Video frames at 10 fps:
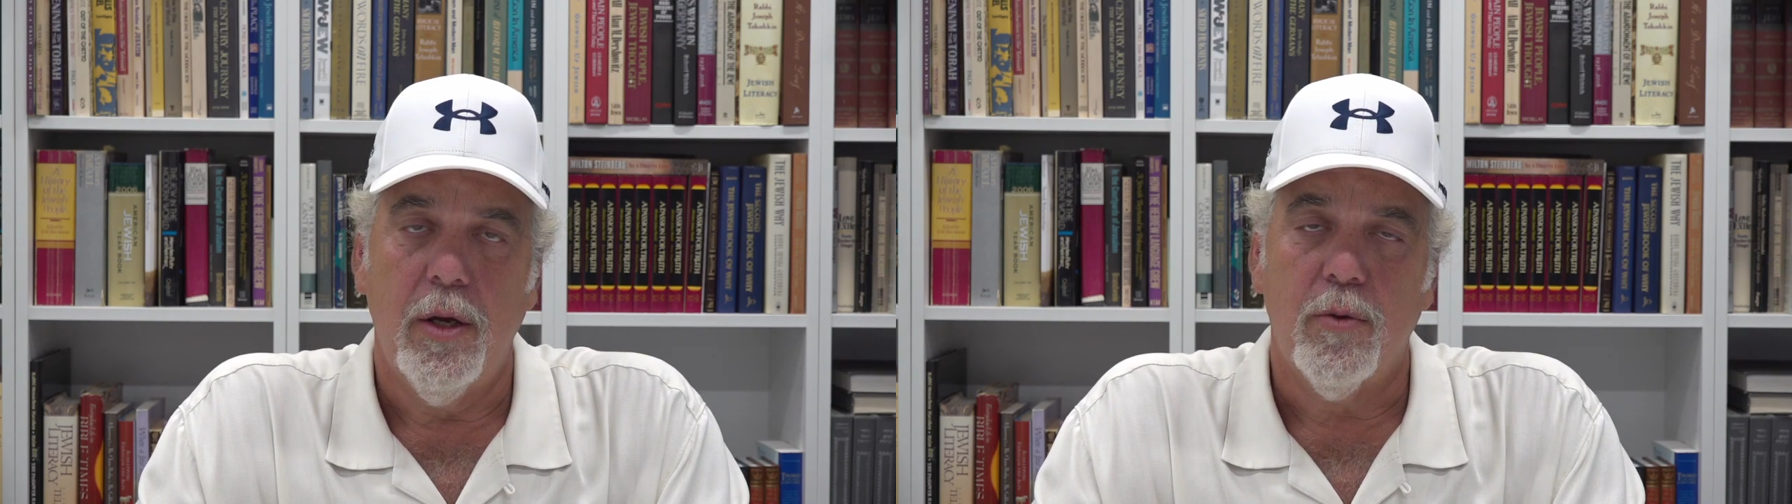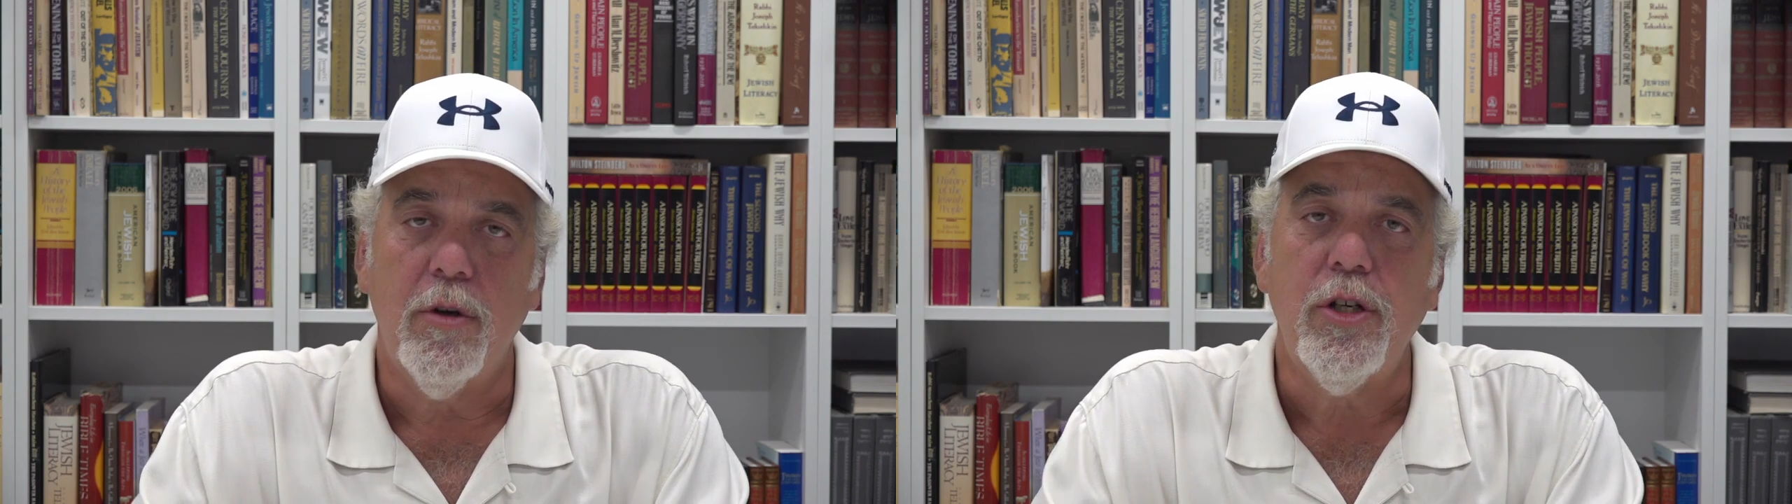
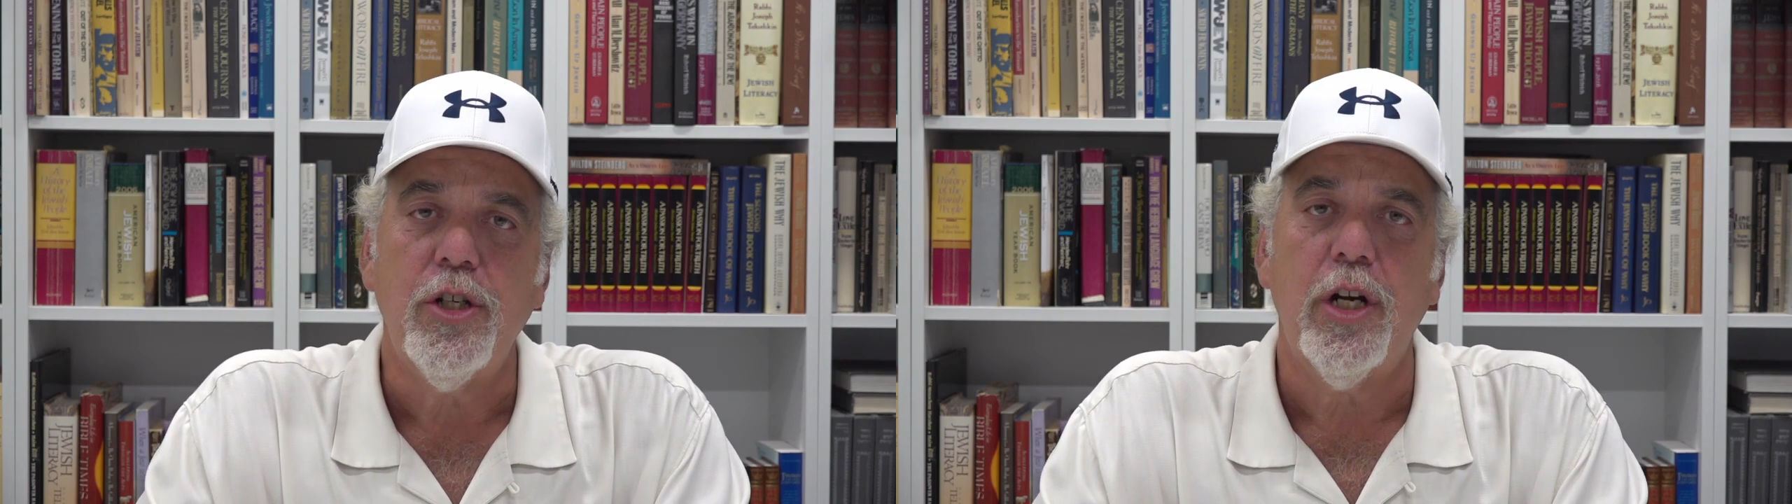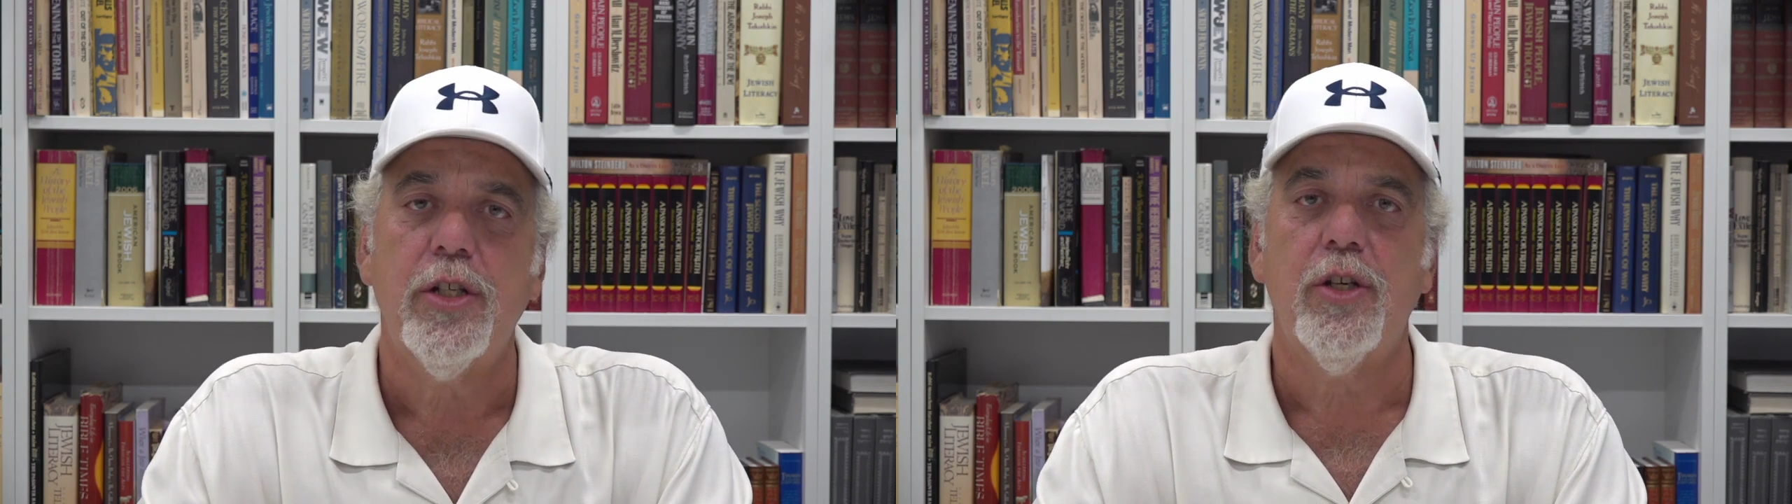Rosh
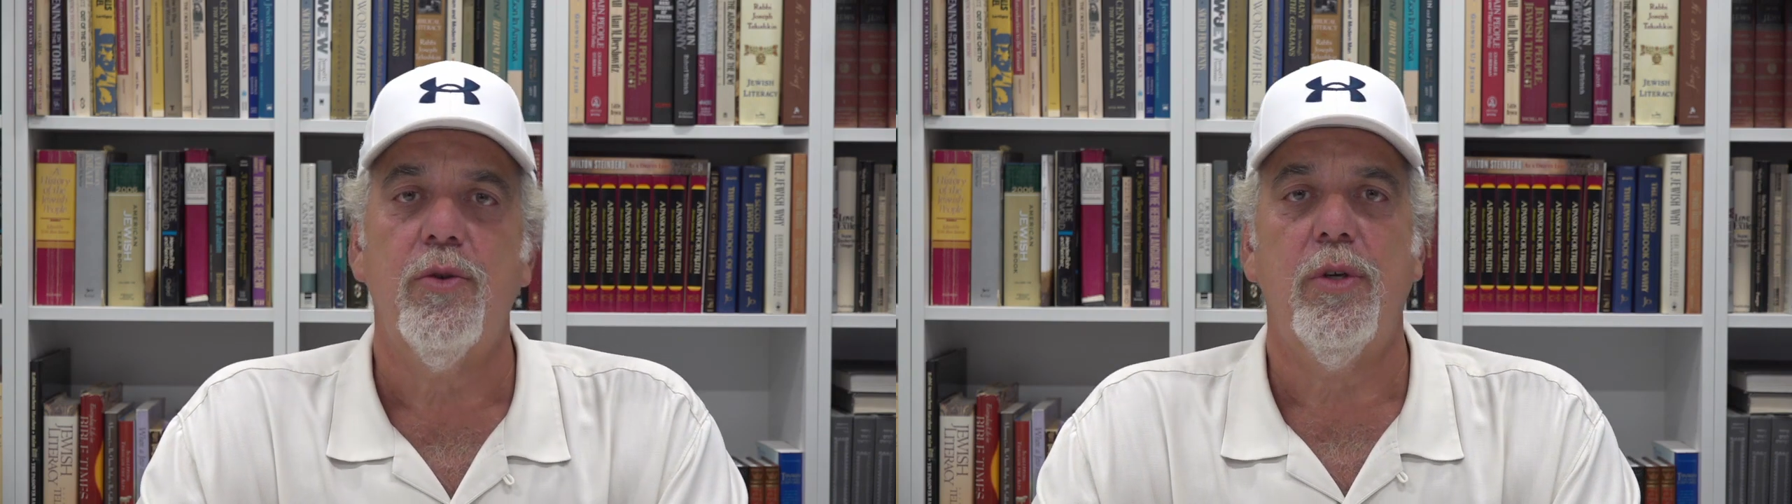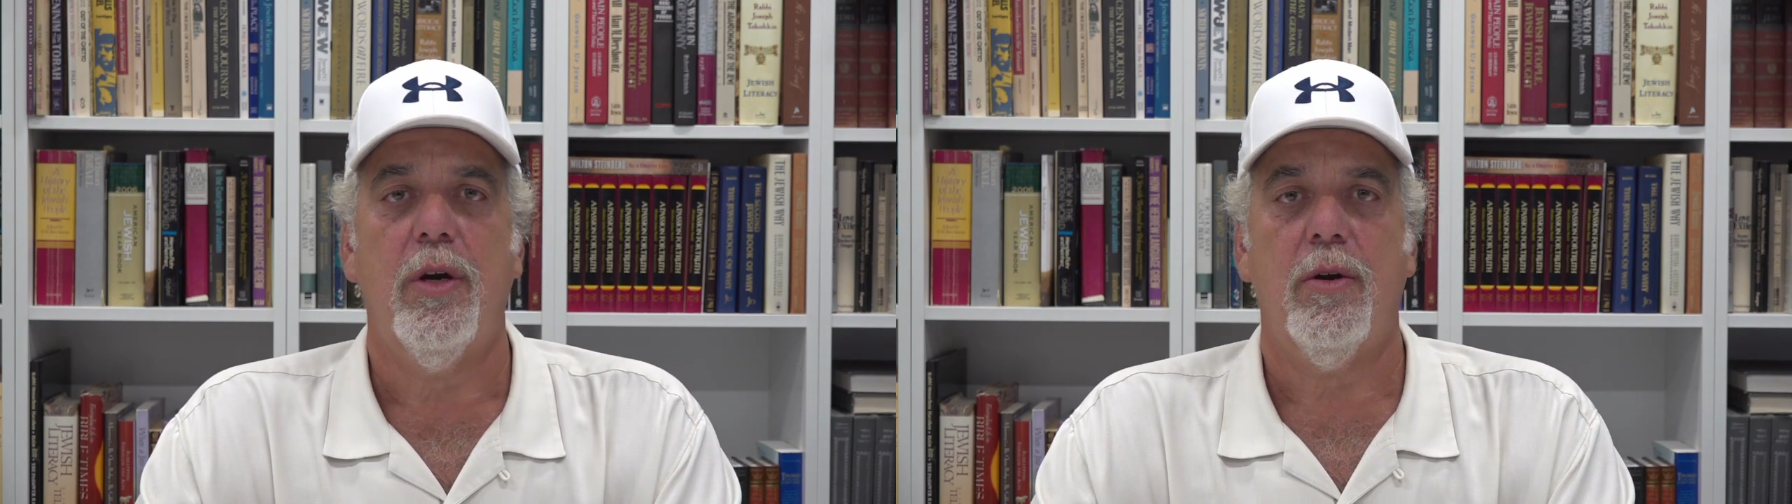Hashanah is a
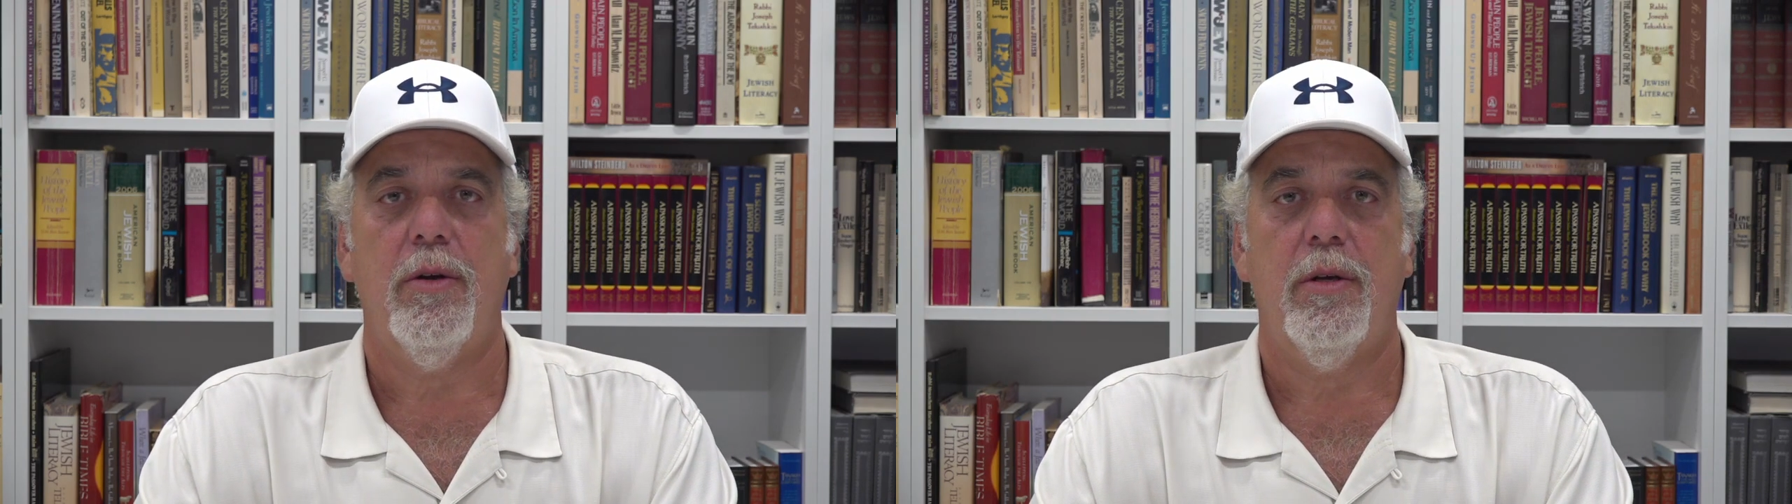new year.